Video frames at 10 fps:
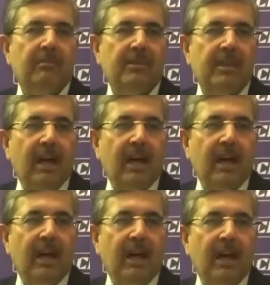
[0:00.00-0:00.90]
government
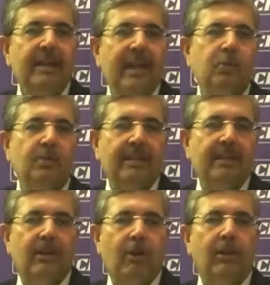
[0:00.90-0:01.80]
has to take the call.
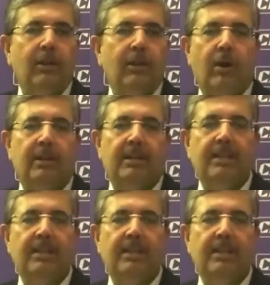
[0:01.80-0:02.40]
The consumer has